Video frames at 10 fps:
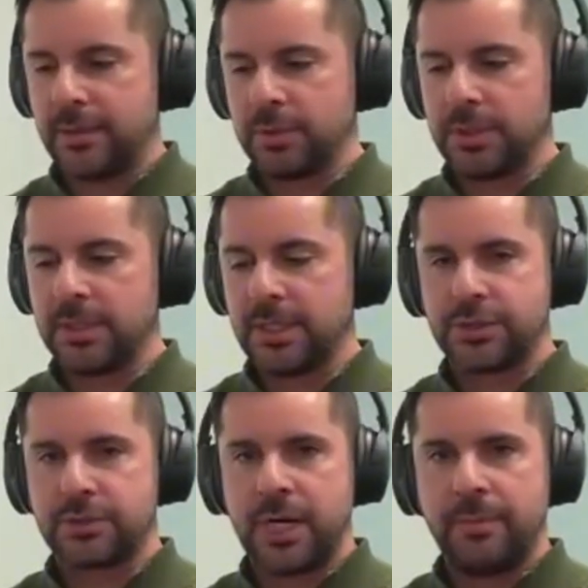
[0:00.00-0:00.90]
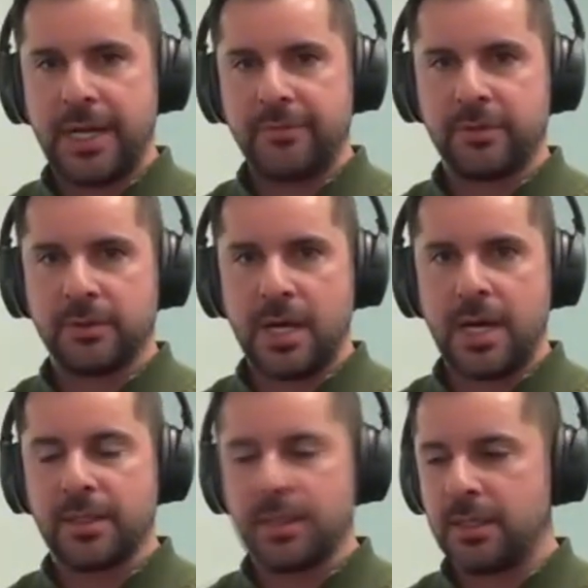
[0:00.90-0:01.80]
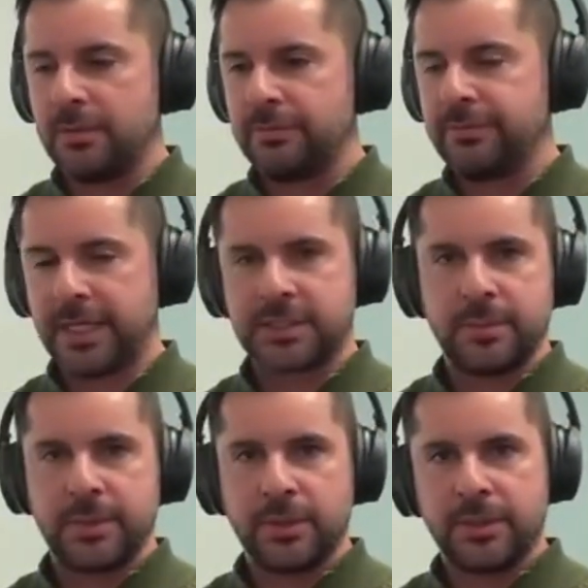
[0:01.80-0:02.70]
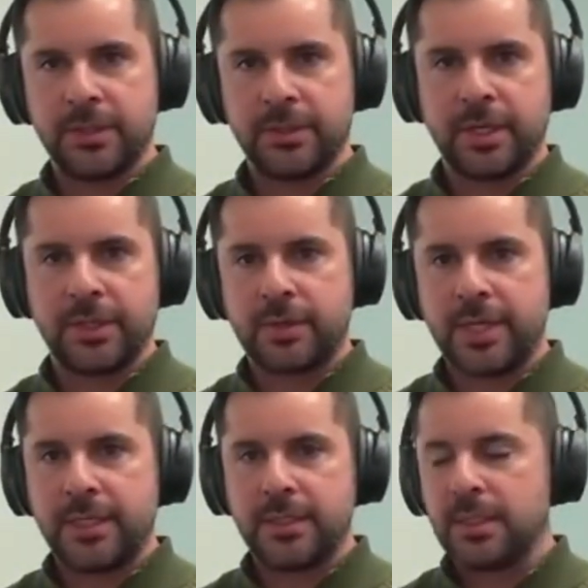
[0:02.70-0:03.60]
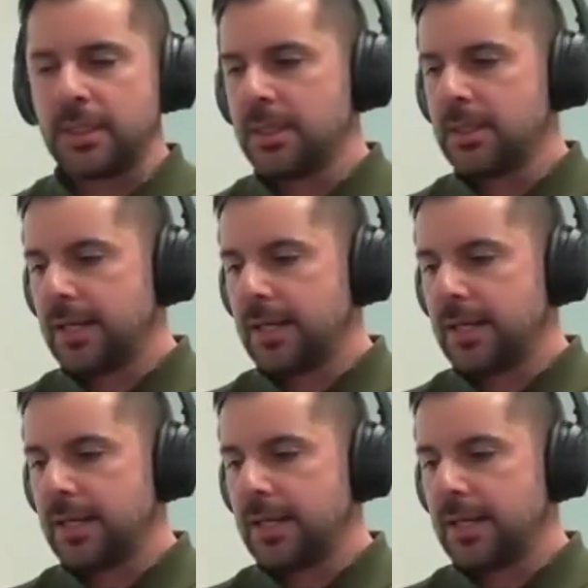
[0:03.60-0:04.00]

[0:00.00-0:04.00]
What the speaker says: They really let Stripe have a lot of flexibility on their underwriting,